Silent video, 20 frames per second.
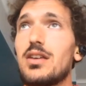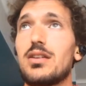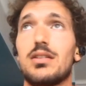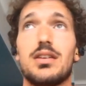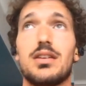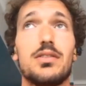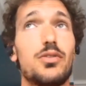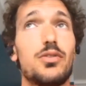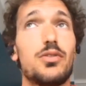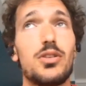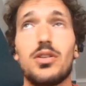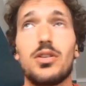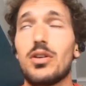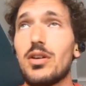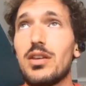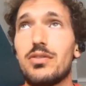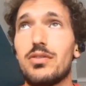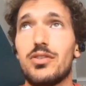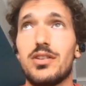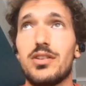even
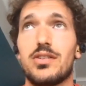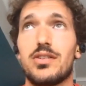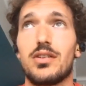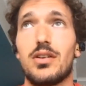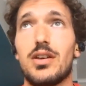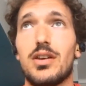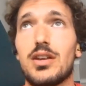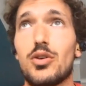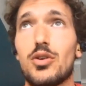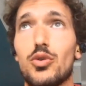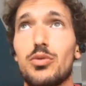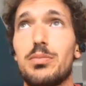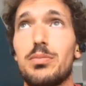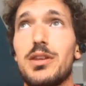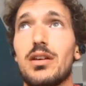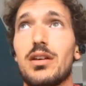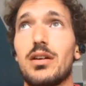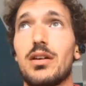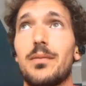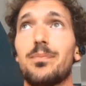if it could
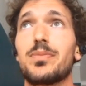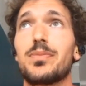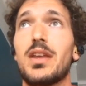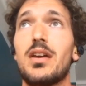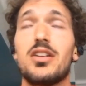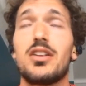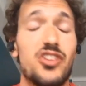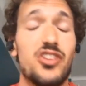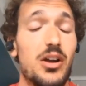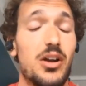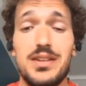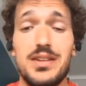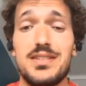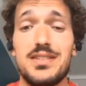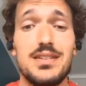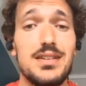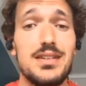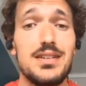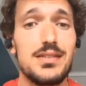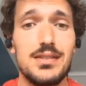be
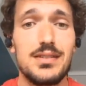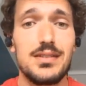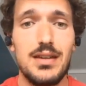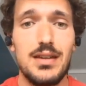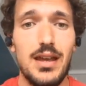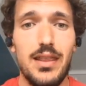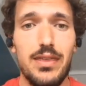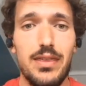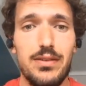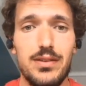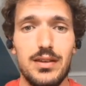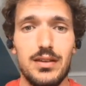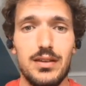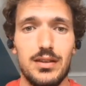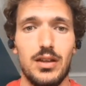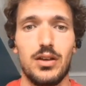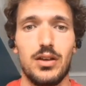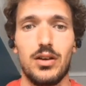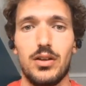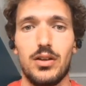charities, anything
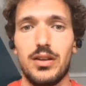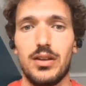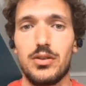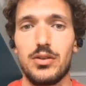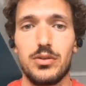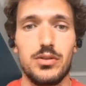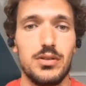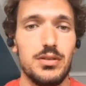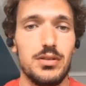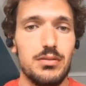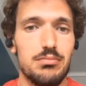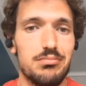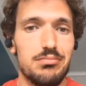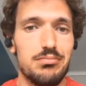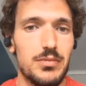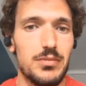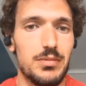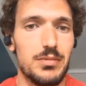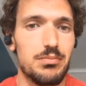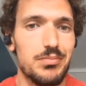
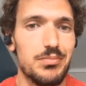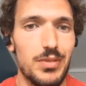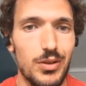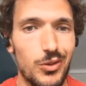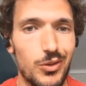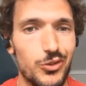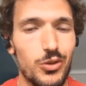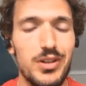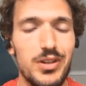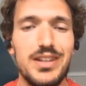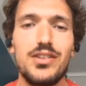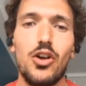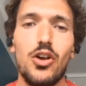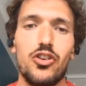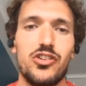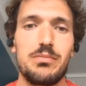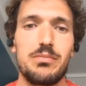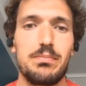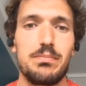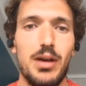the
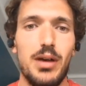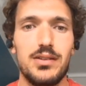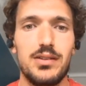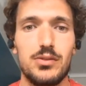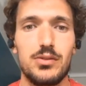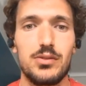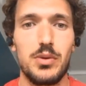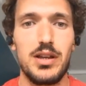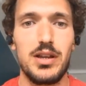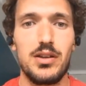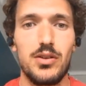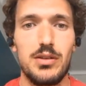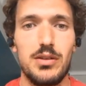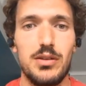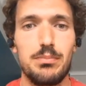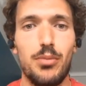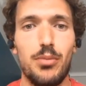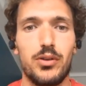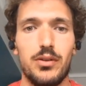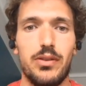leadership part is really an
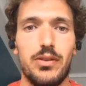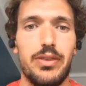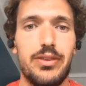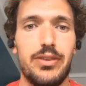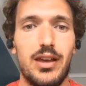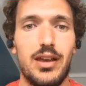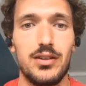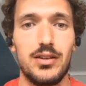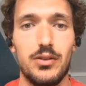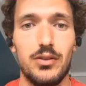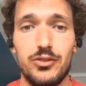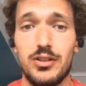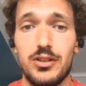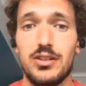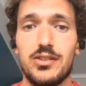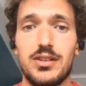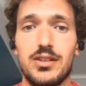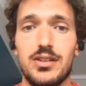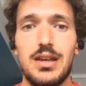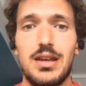important side of
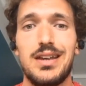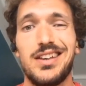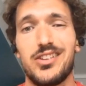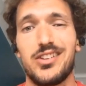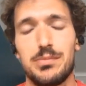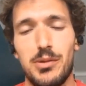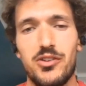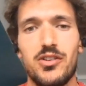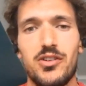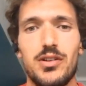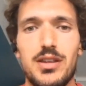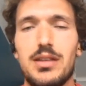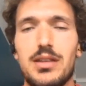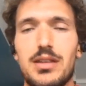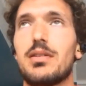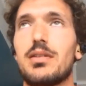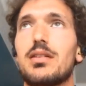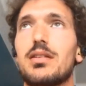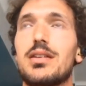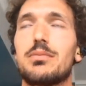things,
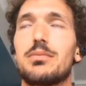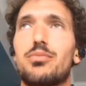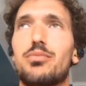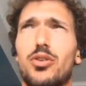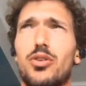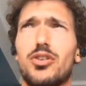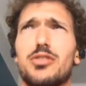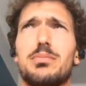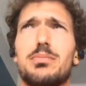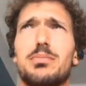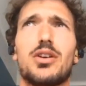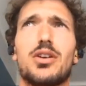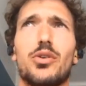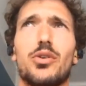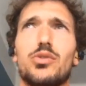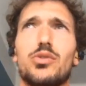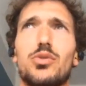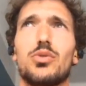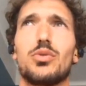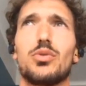especially in product, because
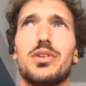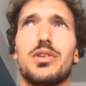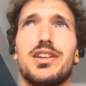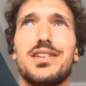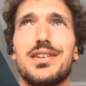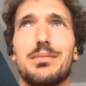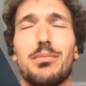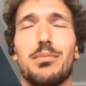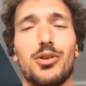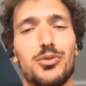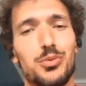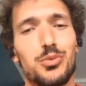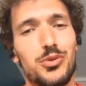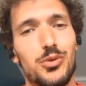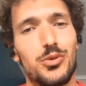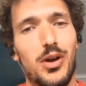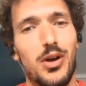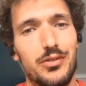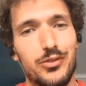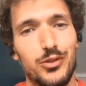you lead, but you
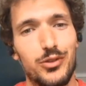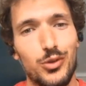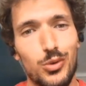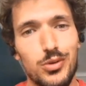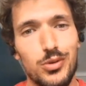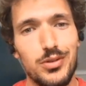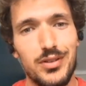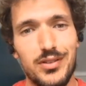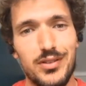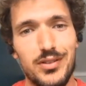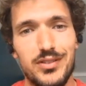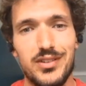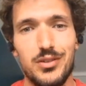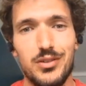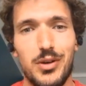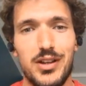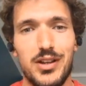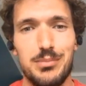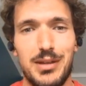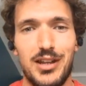have no
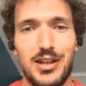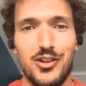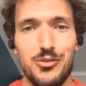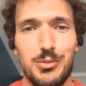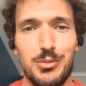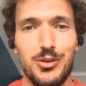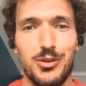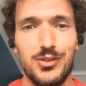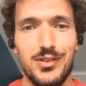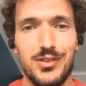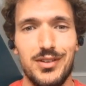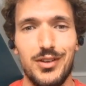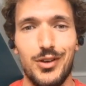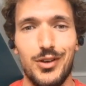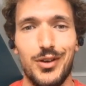direct management